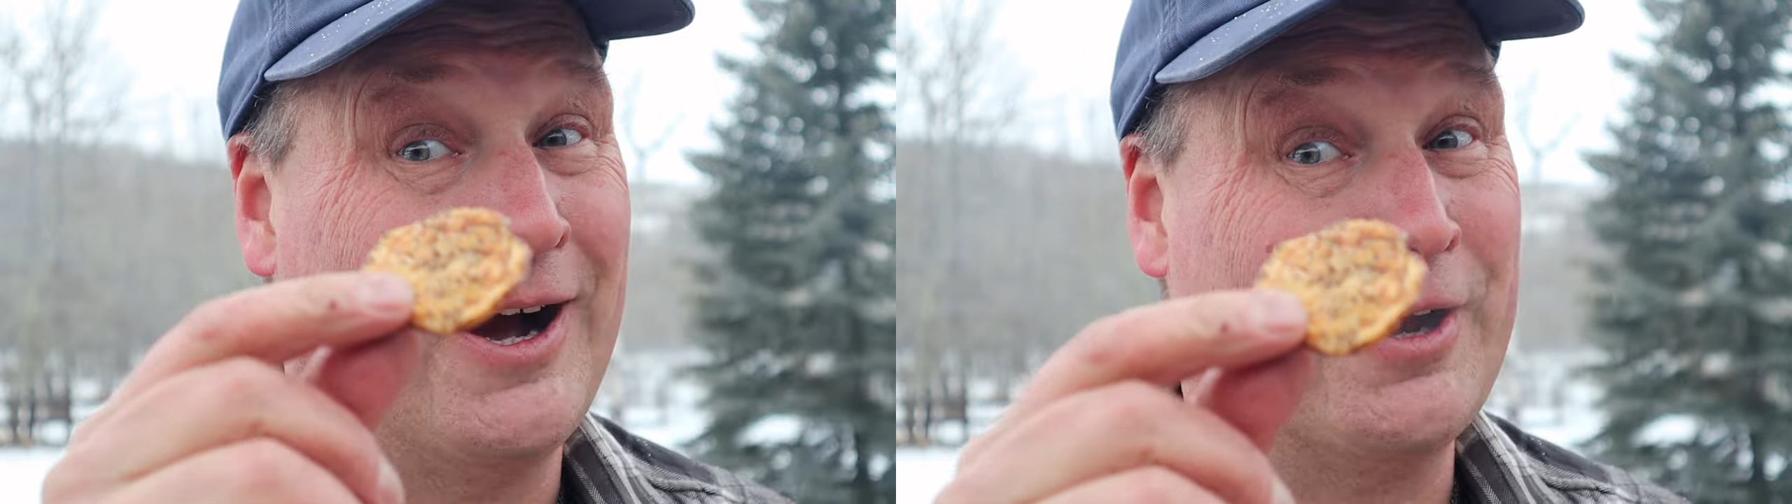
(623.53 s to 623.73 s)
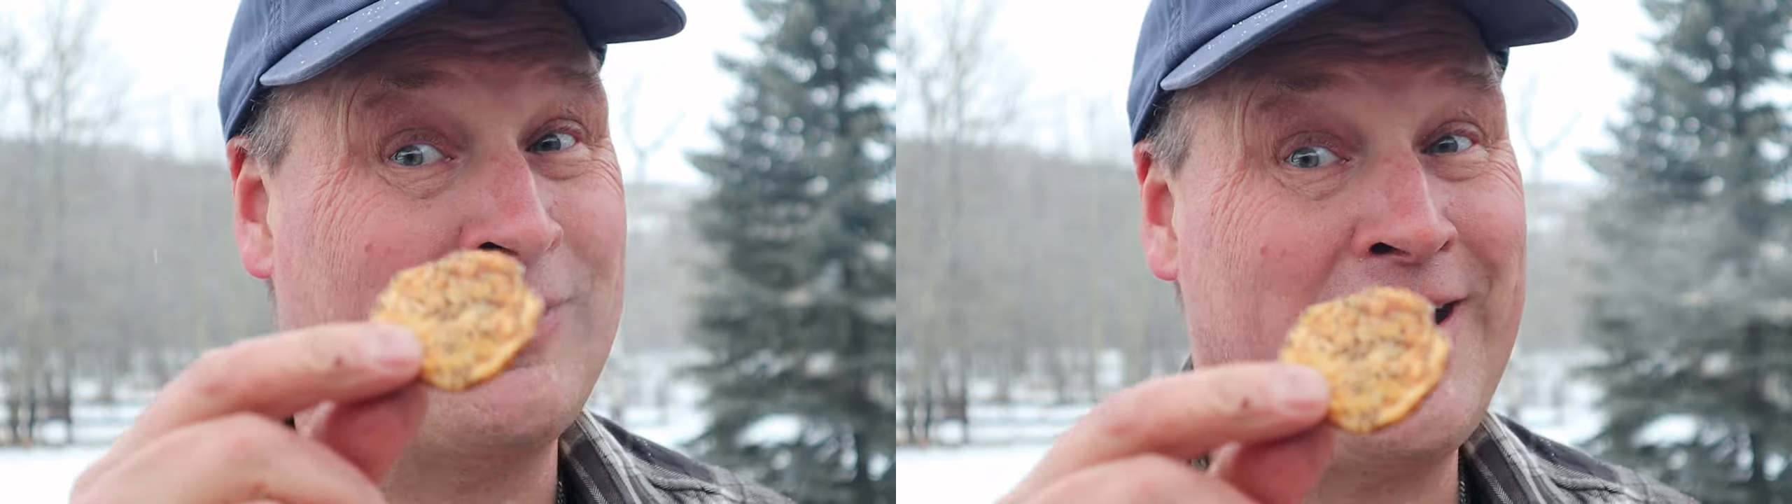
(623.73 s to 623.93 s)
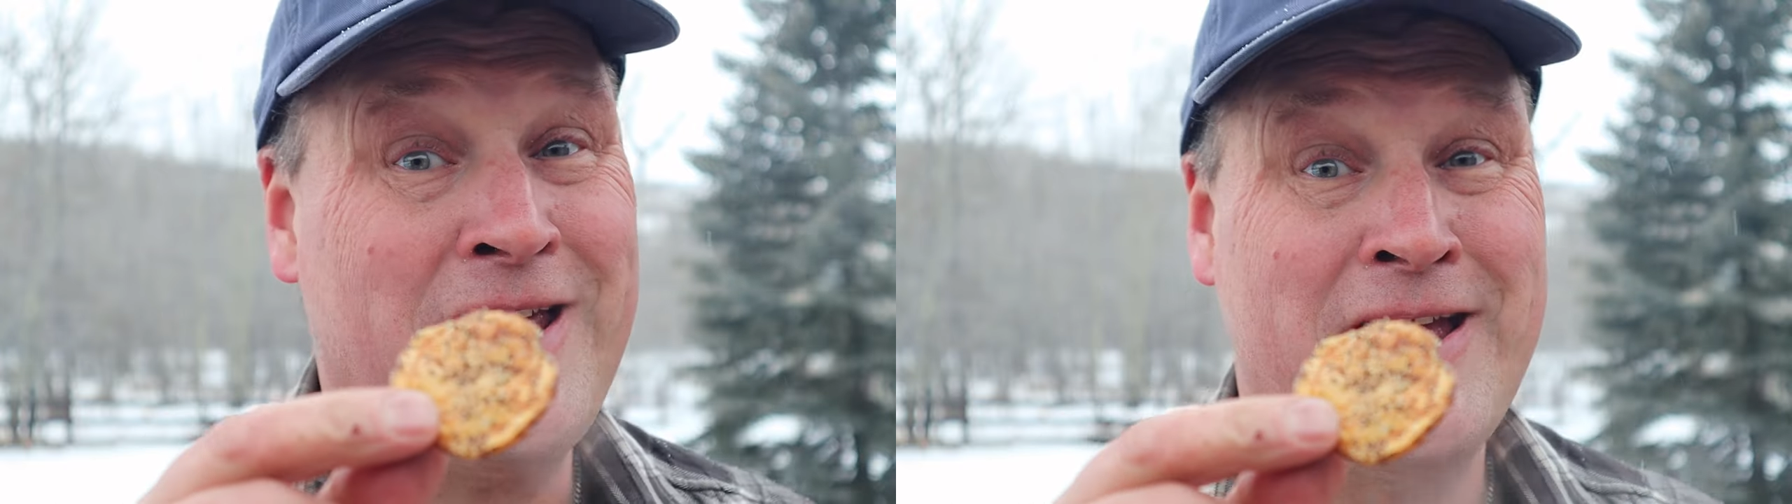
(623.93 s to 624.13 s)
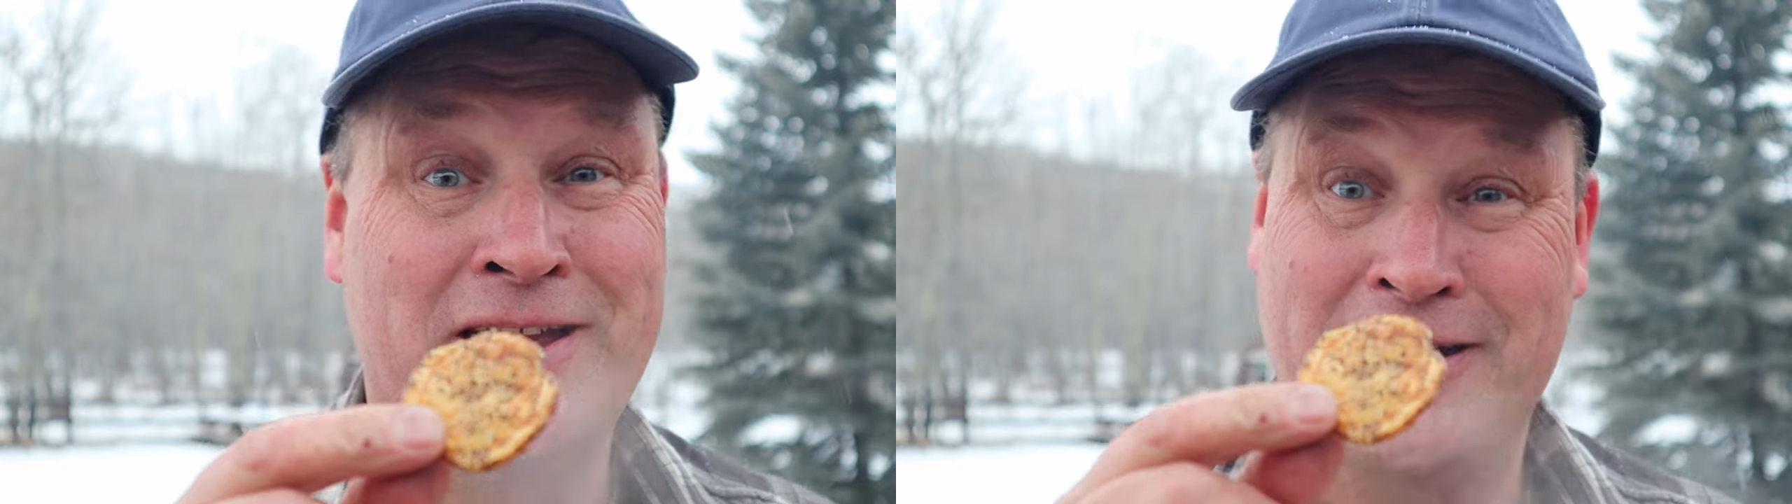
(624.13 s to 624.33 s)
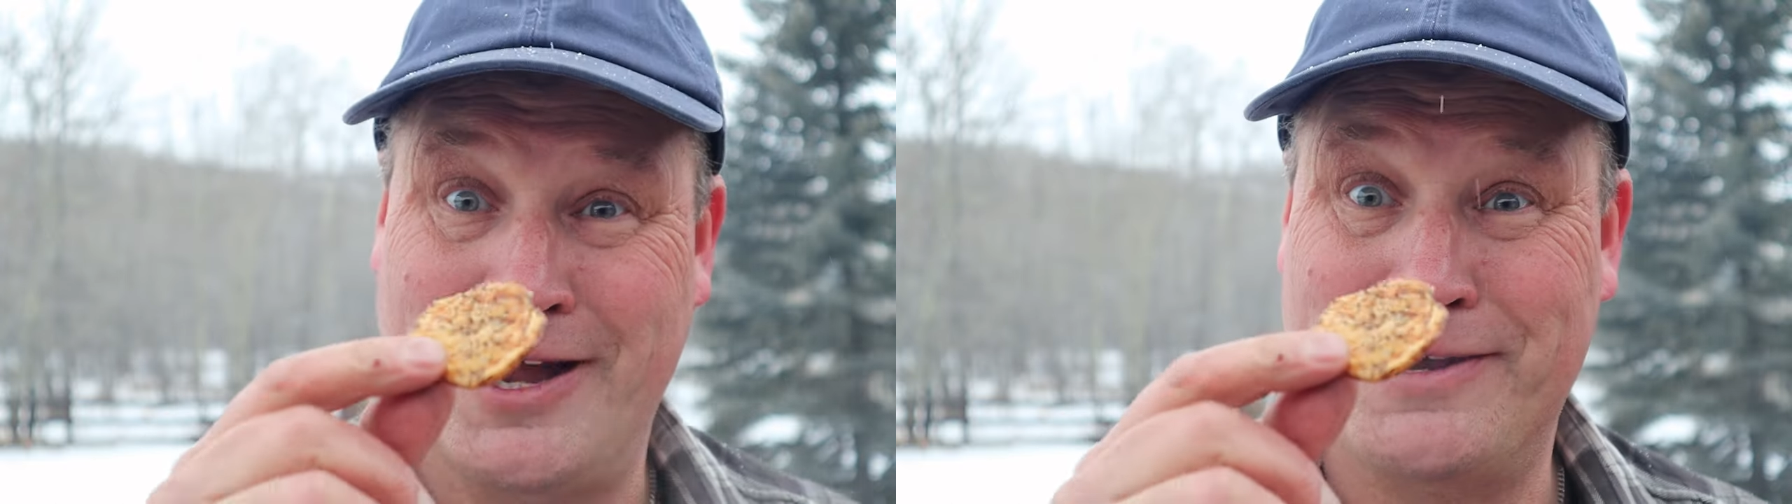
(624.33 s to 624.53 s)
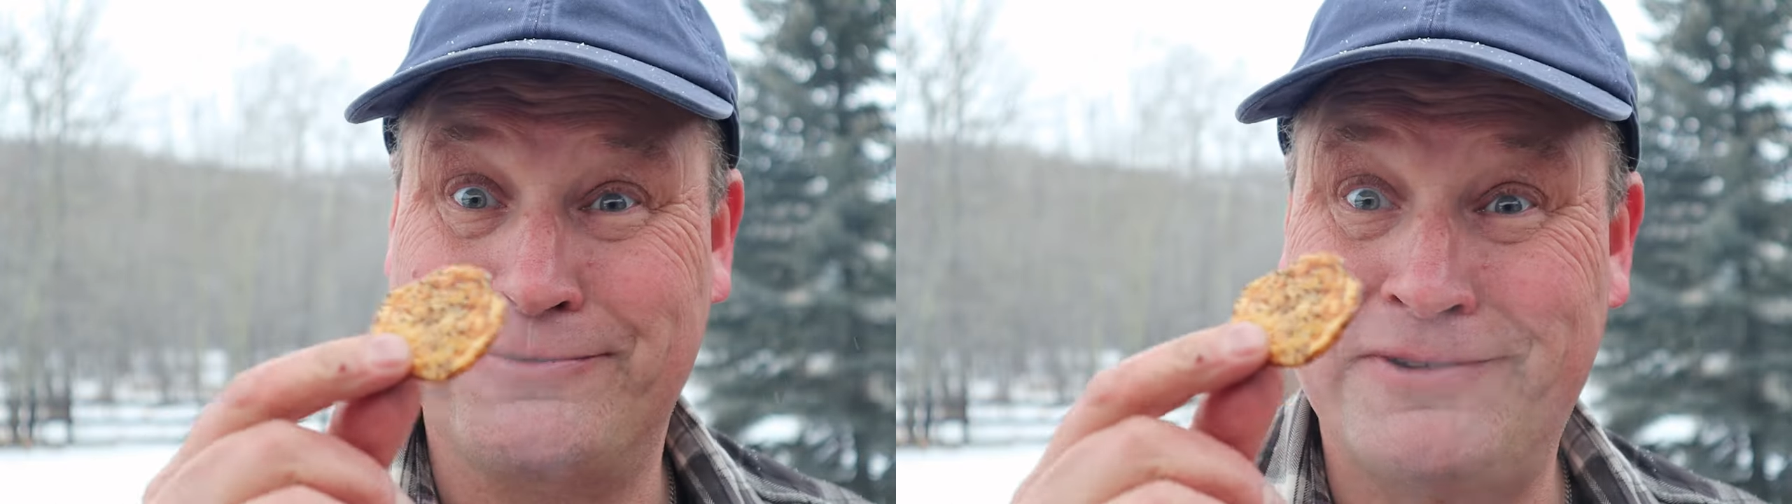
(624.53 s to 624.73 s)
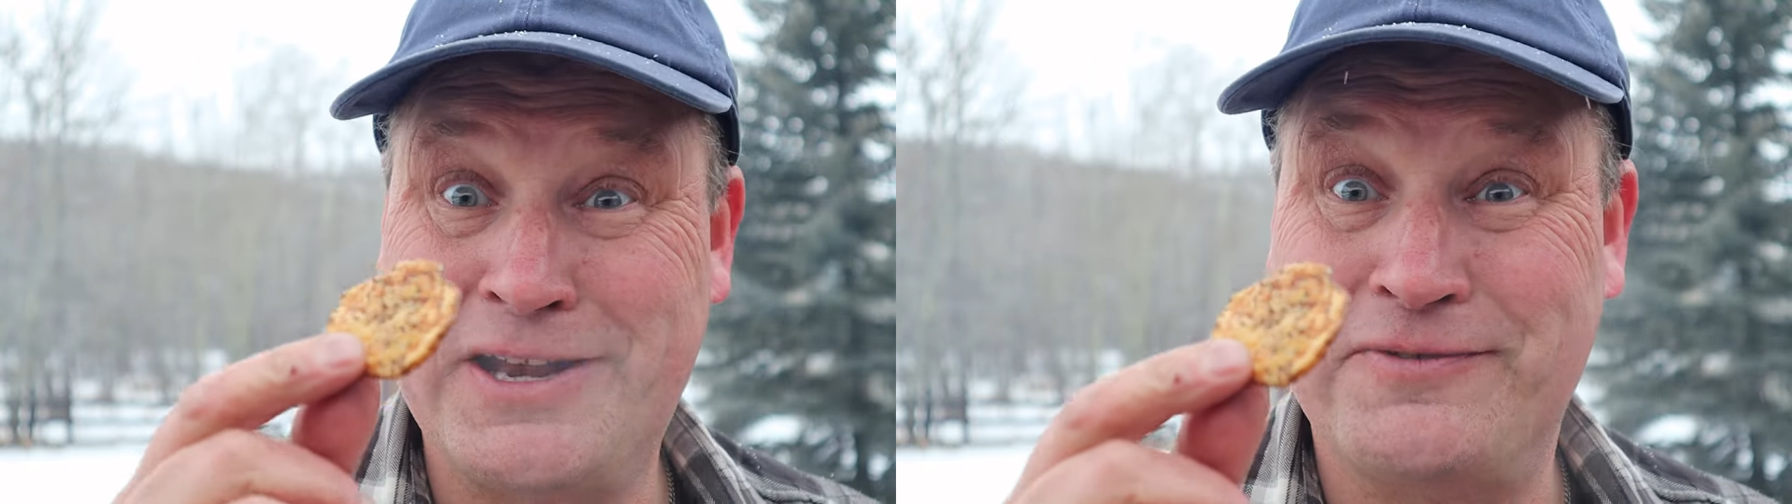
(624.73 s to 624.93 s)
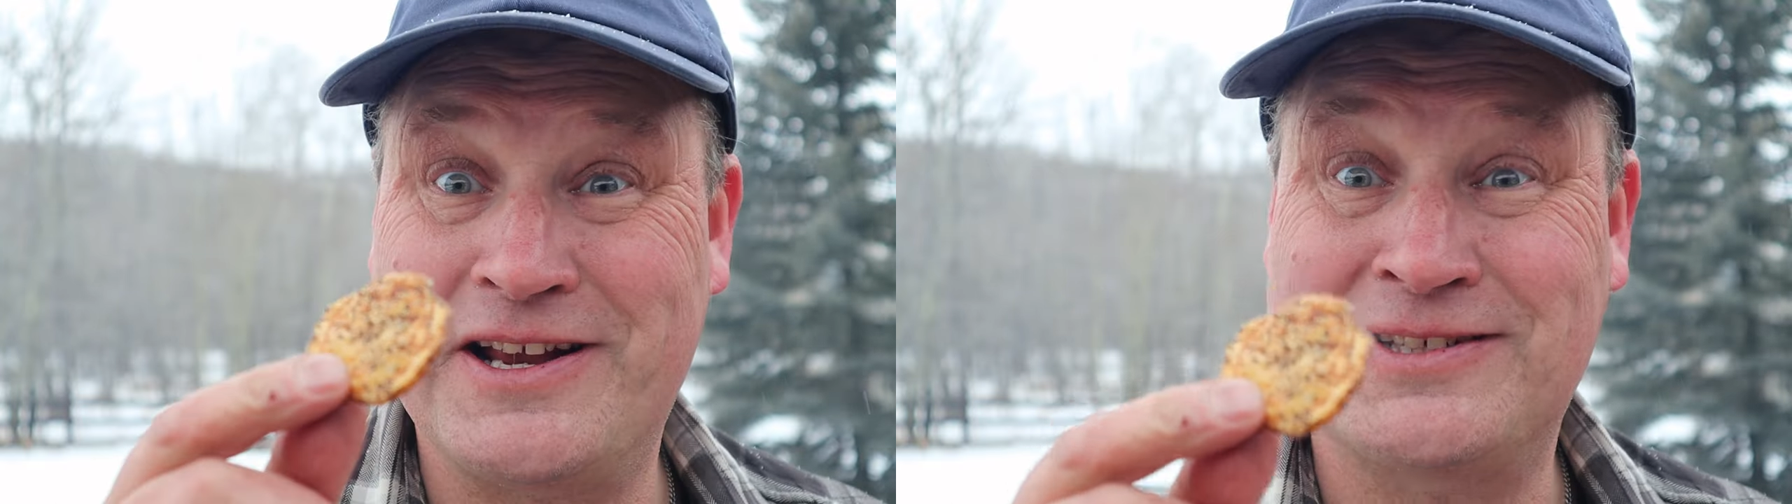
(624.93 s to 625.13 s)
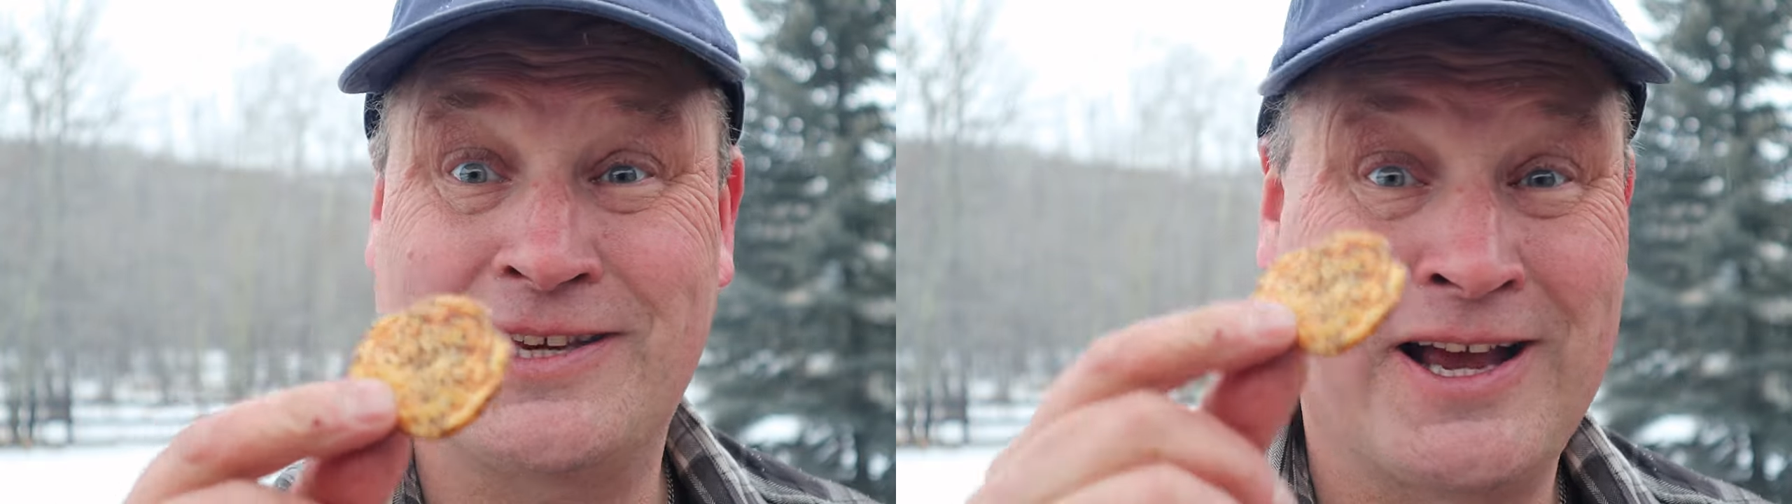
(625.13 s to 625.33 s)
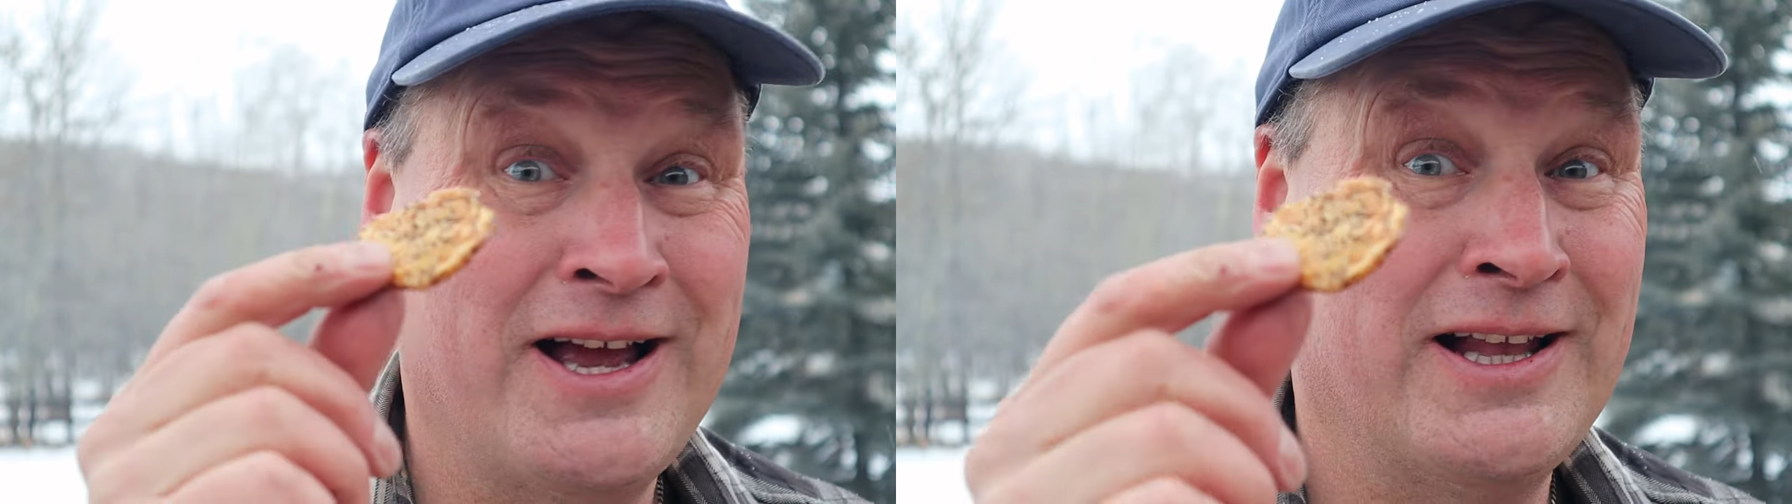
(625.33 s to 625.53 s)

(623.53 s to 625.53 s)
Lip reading: Are you ready? Are you ready for this?